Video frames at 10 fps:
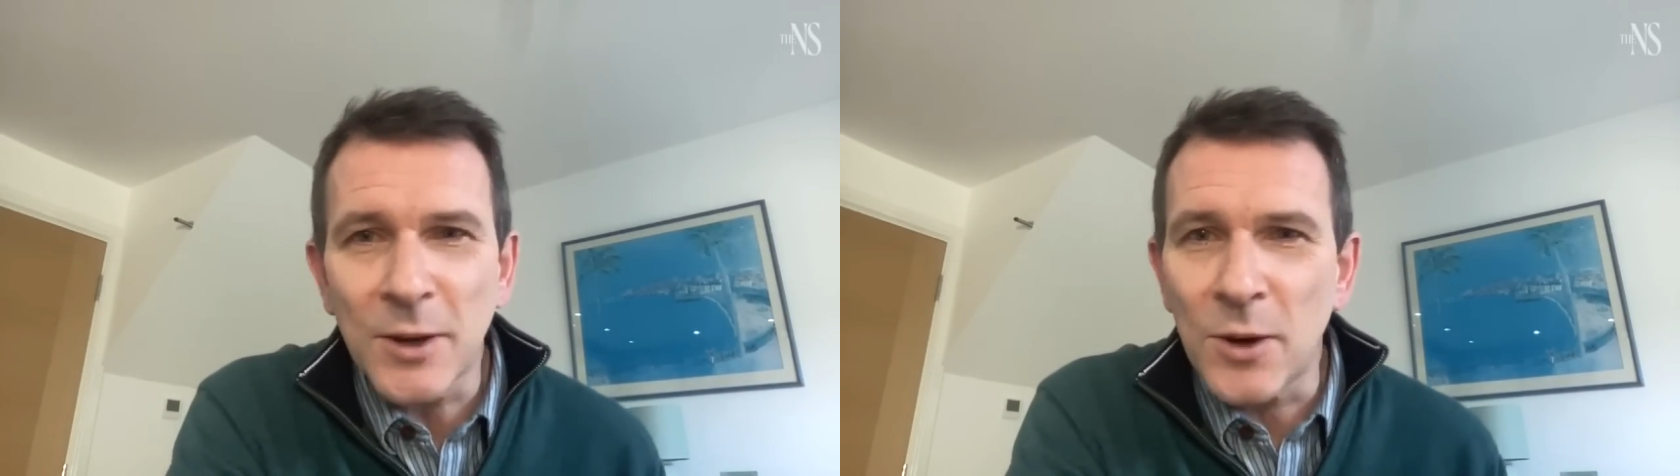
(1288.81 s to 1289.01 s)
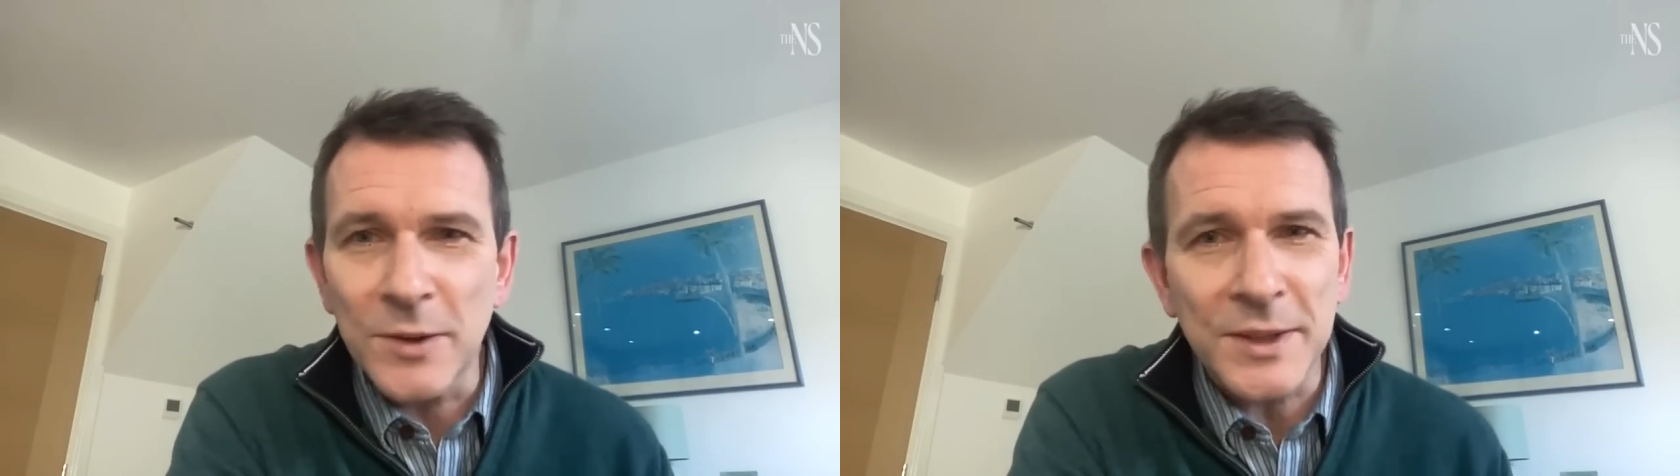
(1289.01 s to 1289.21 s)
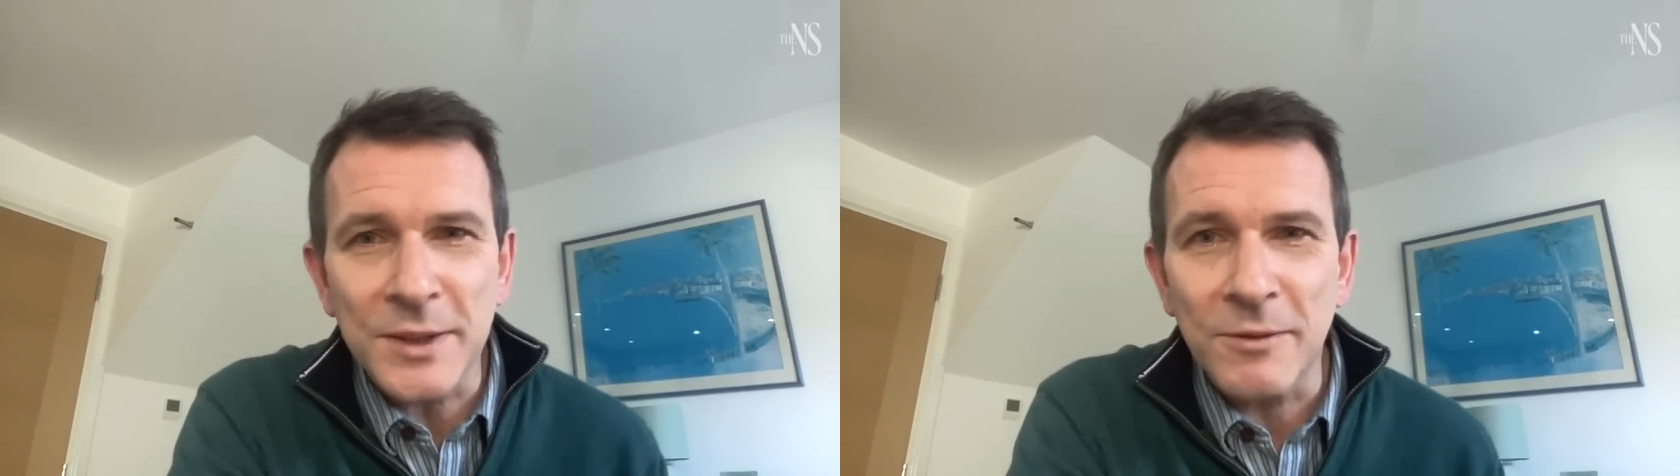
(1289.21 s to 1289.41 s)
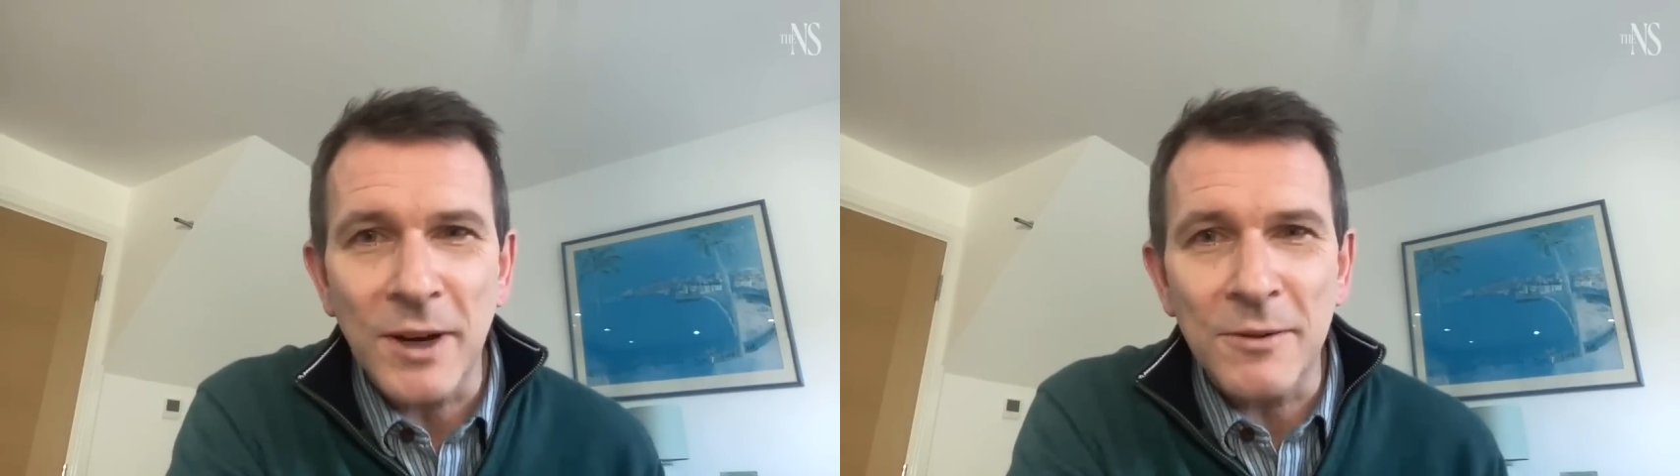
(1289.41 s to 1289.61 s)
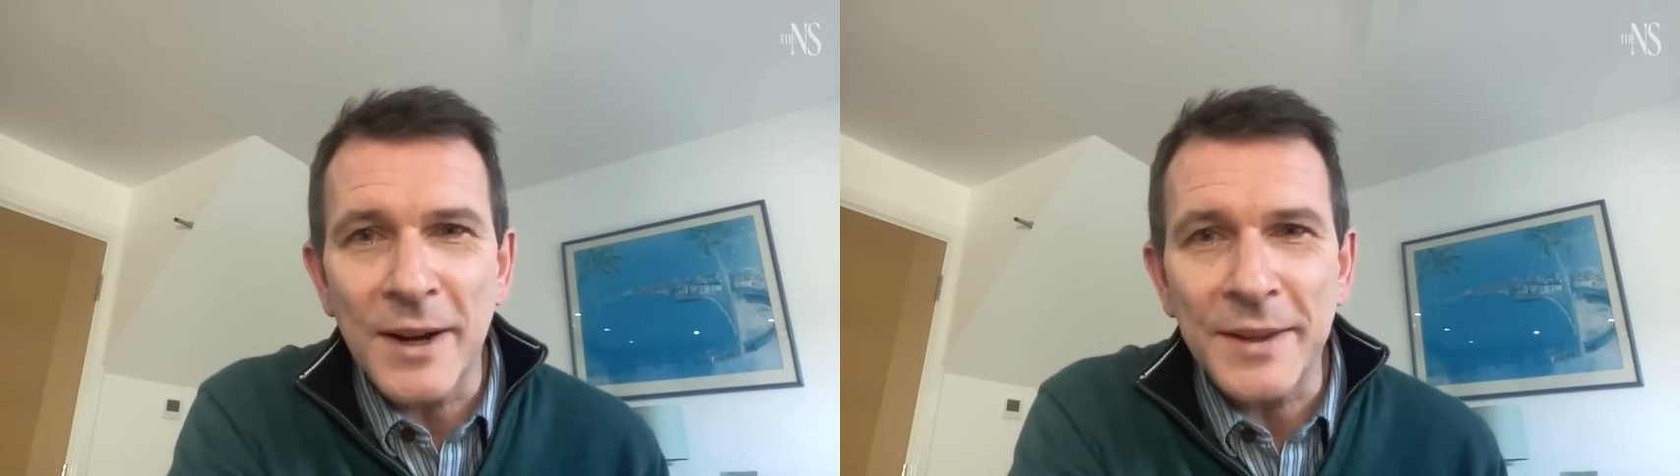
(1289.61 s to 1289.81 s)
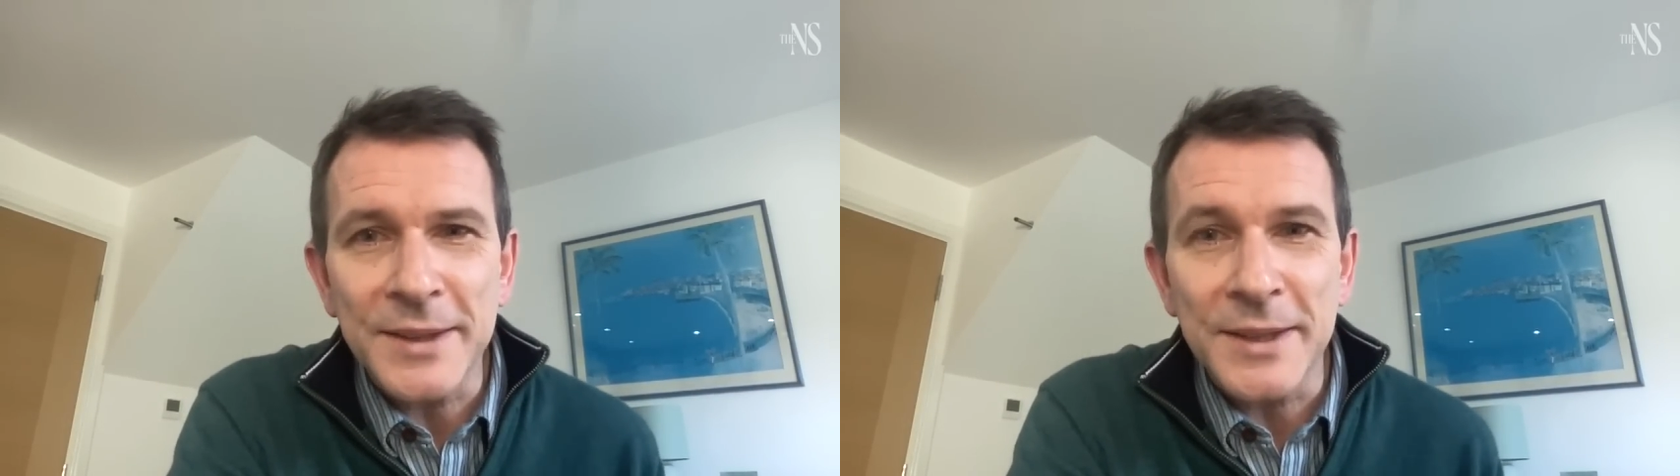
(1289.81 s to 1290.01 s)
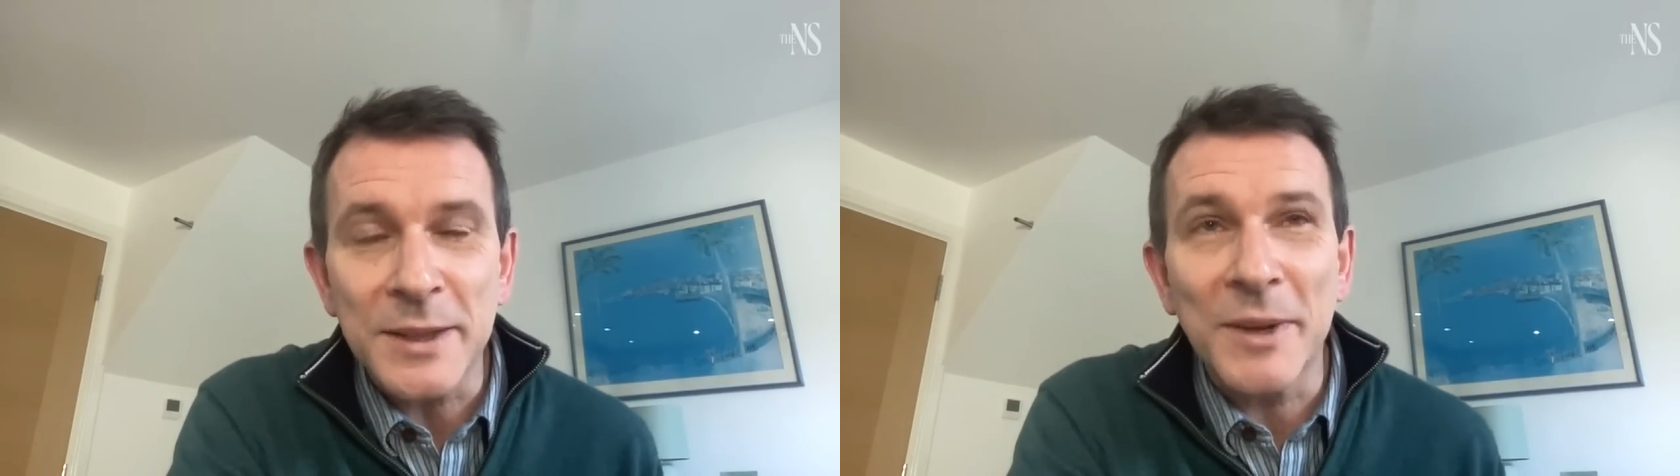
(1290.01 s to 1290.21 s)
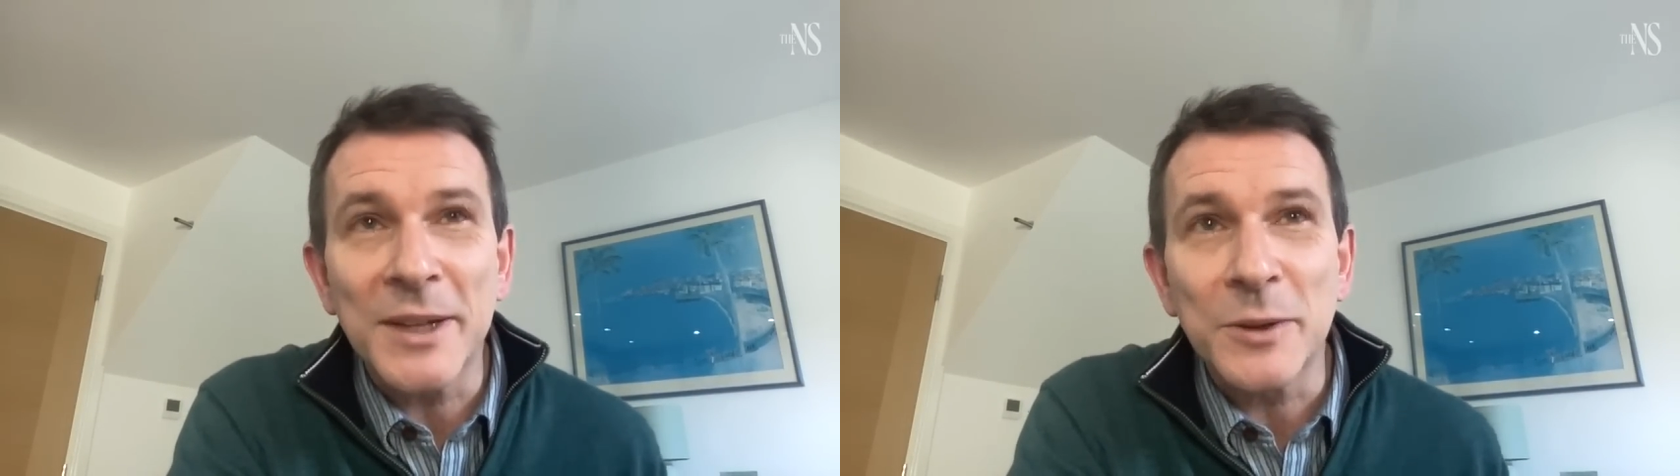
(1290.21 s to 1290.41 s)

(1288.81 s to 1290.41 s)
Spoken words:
costs around the system